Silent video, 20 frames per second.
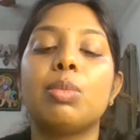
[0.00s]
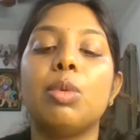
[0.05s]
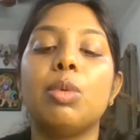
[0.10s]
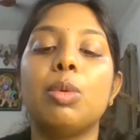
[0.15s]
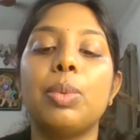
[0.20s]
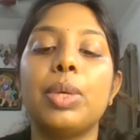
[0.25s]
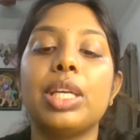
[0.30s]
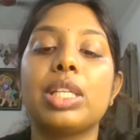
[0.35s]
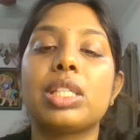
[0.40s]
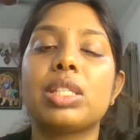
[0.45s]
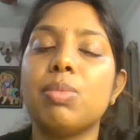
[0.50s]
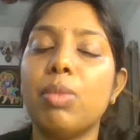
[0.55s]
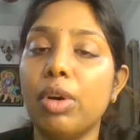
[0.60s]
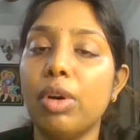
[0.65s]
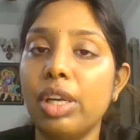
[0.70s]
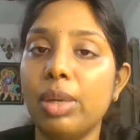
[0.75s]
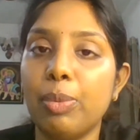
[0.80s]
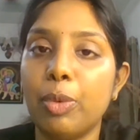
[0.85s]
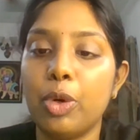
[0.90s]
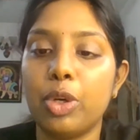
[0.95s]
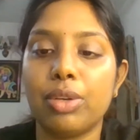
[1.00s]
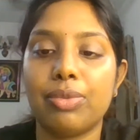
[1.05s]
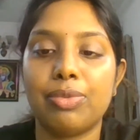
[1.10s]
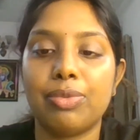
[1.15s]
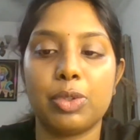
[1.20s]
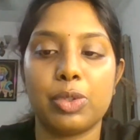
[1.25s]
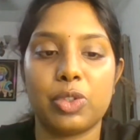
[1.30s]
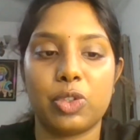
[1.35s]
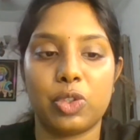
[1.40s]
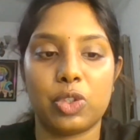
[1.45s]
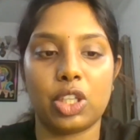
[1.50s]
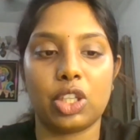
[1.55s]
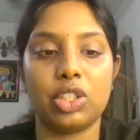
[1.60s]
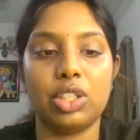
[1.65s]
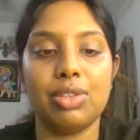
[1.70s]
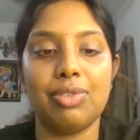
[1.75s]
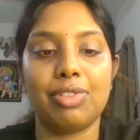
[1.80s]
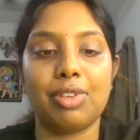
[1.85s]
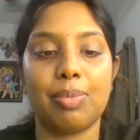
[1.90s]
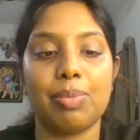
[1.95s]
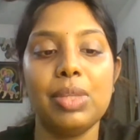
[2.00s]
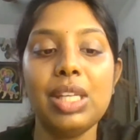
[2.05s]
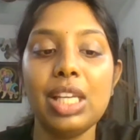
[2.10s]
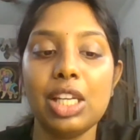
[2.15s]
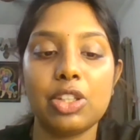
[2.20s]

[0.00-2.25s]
involves removing a small amount of tooth structure